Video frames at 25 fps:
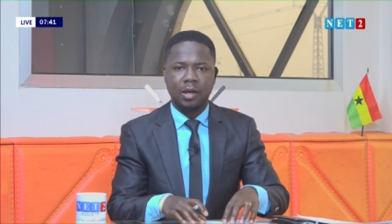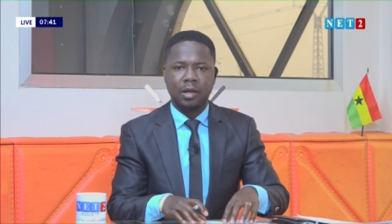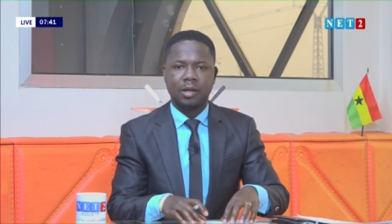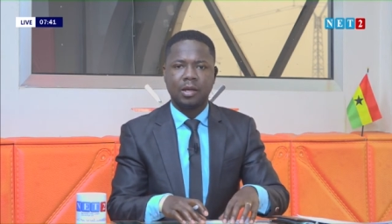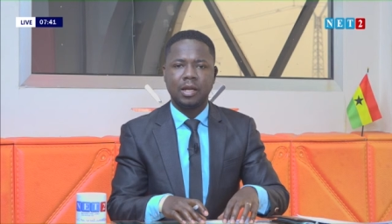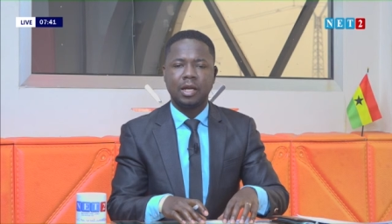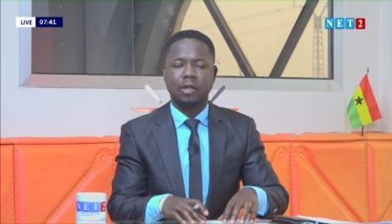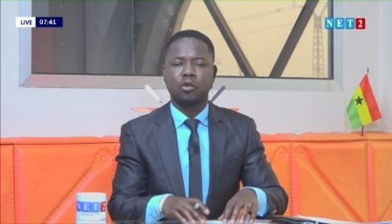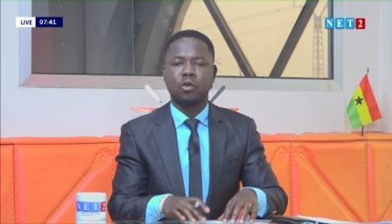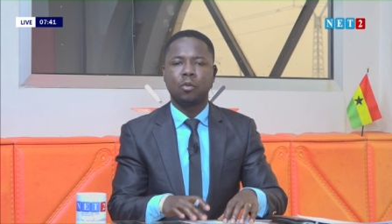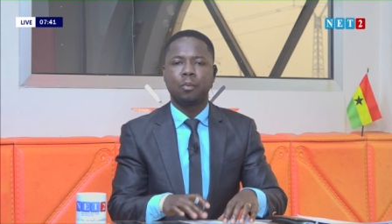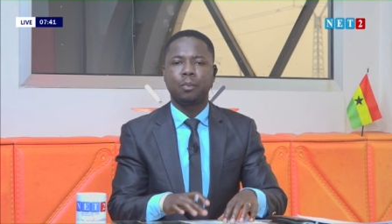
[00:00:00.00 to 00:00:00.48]

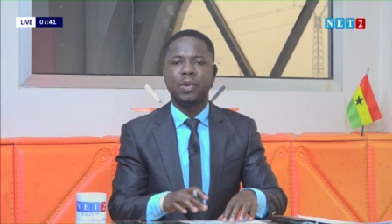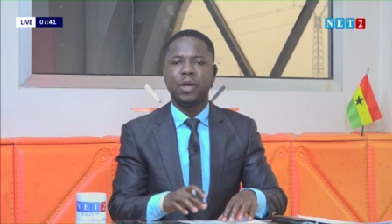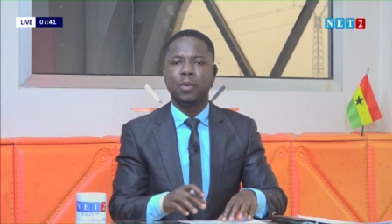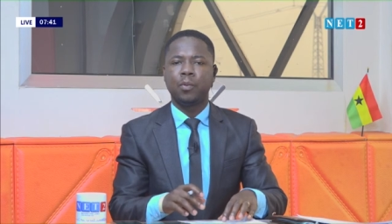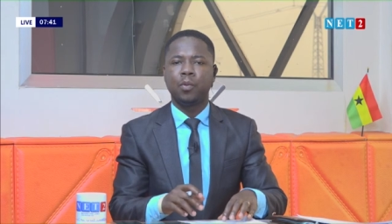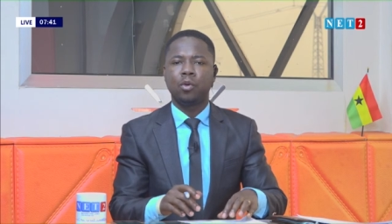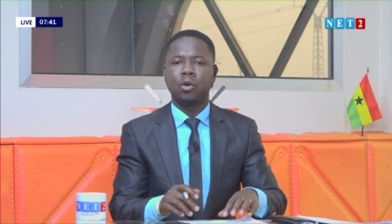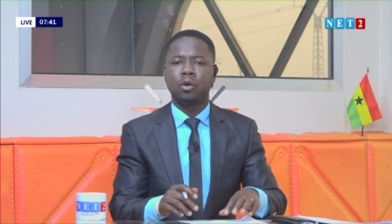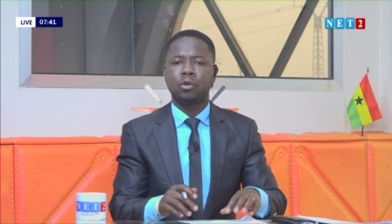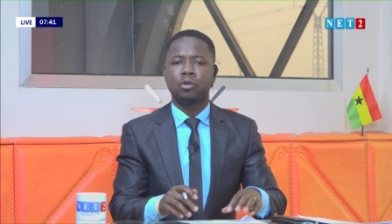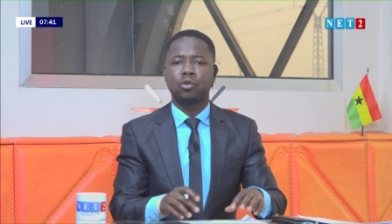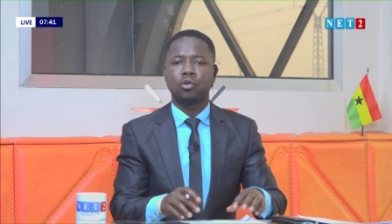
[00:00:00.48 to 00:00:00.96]
there are some
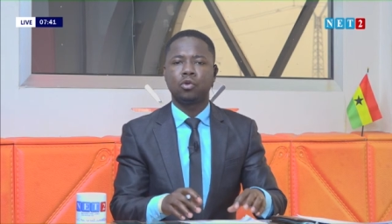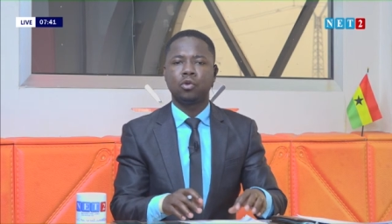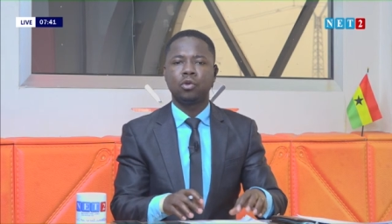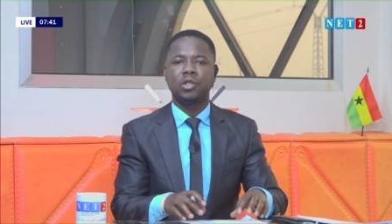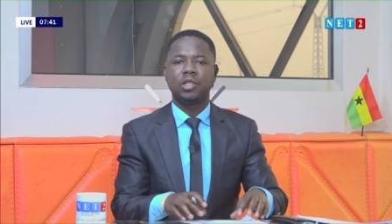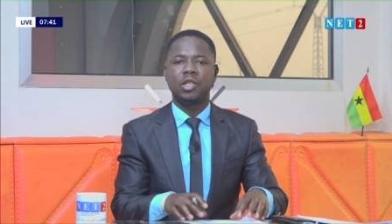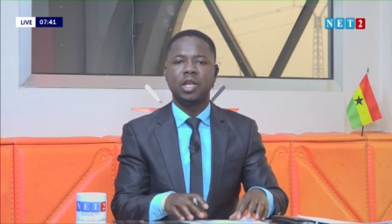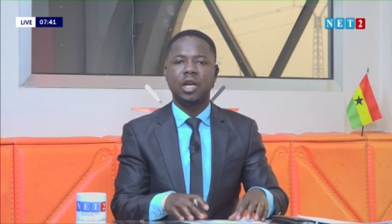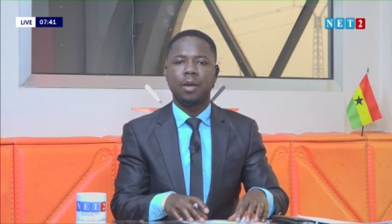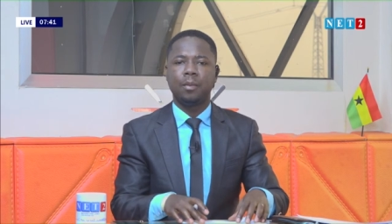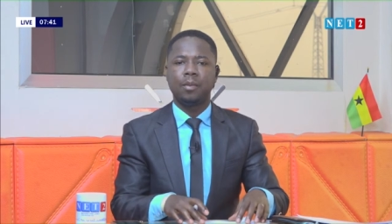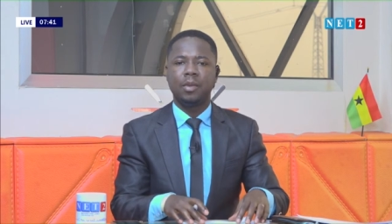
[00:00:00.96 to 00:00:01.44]
people on
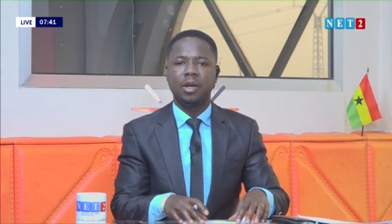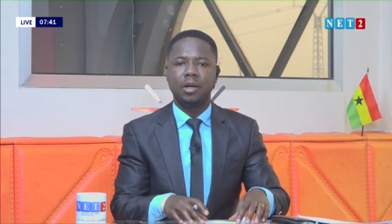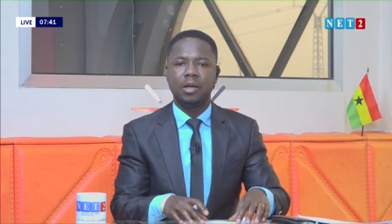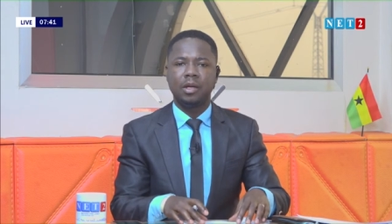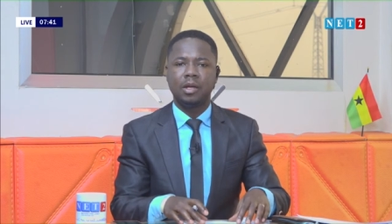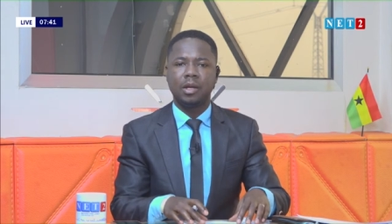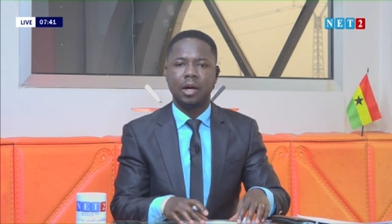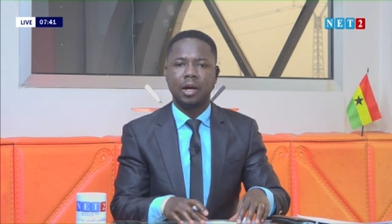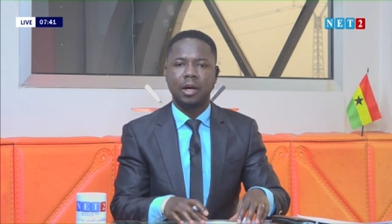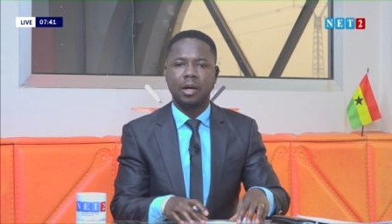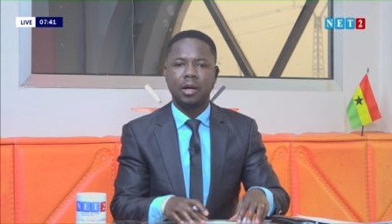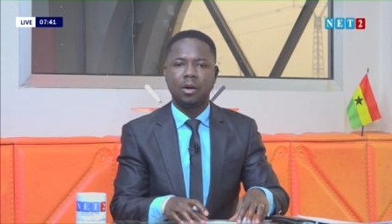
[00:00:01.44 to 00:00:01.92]
social
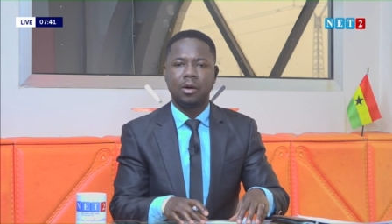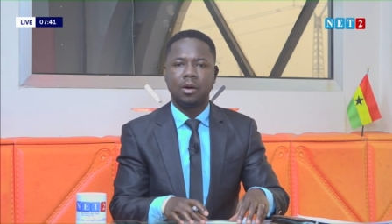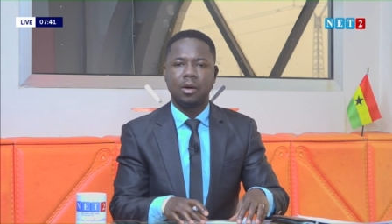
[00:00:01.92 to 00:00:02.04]
media.